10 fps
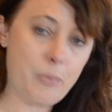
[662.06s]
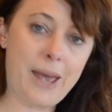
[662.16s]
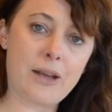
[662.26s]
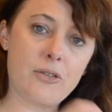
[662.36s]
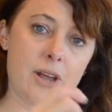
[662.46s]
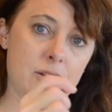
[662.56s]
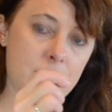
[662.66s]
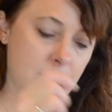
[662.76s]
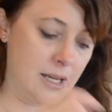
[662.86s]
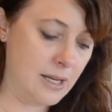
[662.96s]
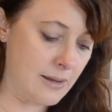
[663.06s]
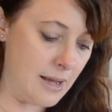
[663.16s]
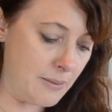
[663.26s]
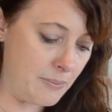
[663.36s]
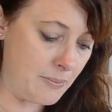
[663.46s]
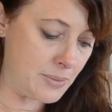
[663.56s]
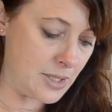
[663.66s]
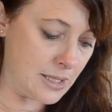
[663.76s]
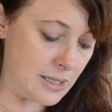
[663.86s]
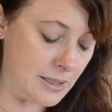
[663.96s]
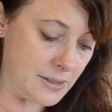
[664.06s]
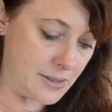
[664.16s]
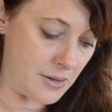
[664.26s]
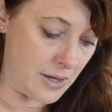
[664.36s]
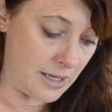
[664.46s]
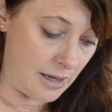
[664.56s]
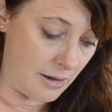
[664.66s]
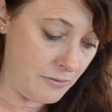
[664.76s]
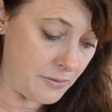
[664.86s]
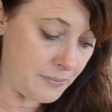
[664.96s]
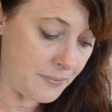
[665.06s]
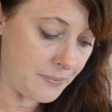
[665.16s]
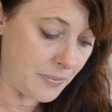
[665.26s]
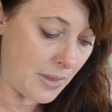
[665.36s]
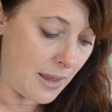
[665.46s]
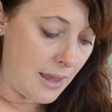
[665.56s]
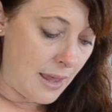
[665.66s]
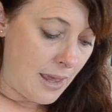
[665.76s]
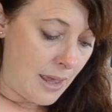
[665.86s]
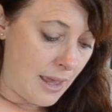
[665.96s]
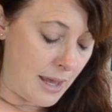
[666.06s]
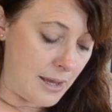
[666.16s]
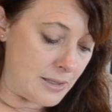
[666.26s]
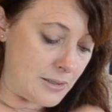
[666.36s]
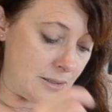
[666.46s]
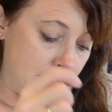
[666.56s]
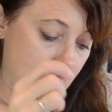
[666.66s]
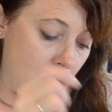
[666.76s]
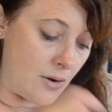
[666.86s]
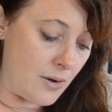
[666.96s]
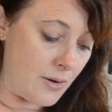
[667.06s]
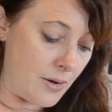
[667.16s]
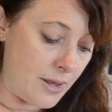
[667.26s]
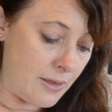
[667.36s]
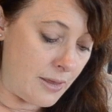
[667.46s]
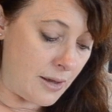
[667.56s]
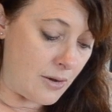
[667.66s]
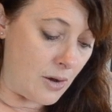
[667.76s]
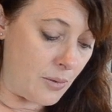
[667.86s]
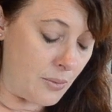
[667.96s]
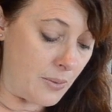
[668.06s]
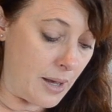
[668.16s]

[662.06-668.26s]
background in that particular design, love. And I think I